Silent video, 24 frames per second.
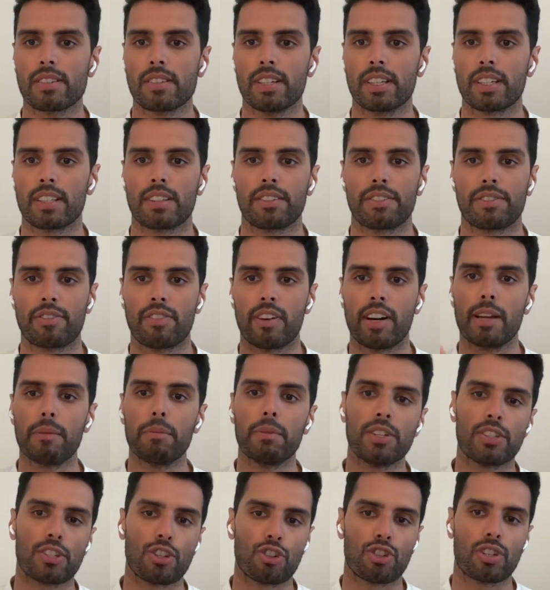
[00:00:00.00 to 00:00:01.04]
like the frame
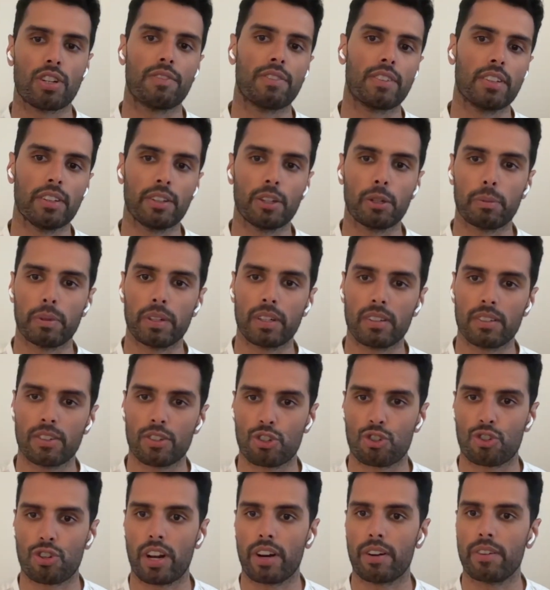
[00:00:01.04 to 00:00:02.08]
needs to shift a little bit,
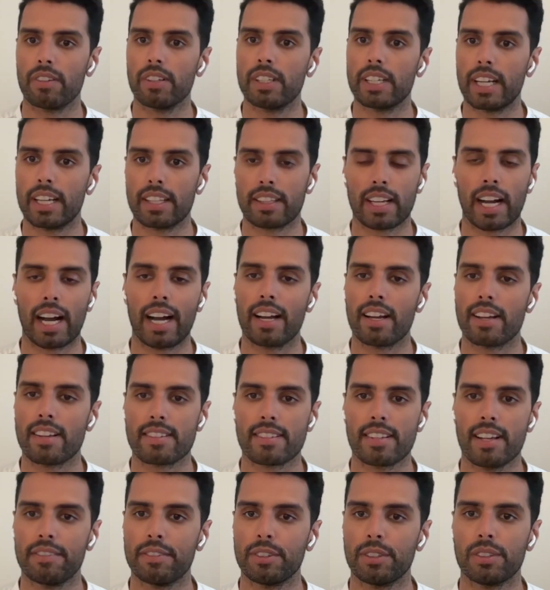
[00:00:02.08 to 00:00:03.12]
just generally at the highest
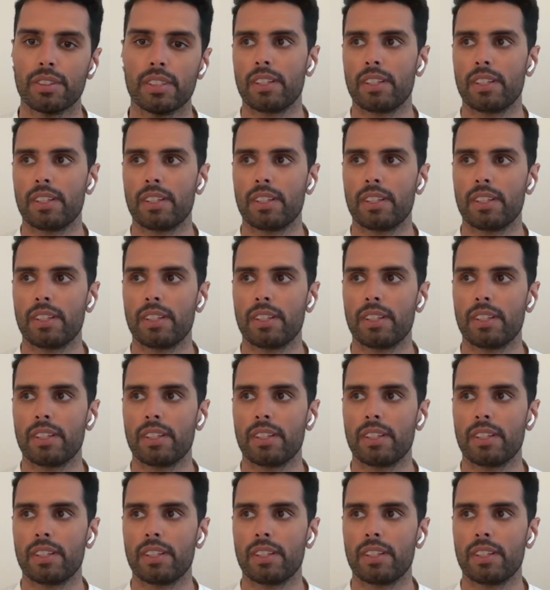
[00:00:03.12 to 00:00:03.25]
level.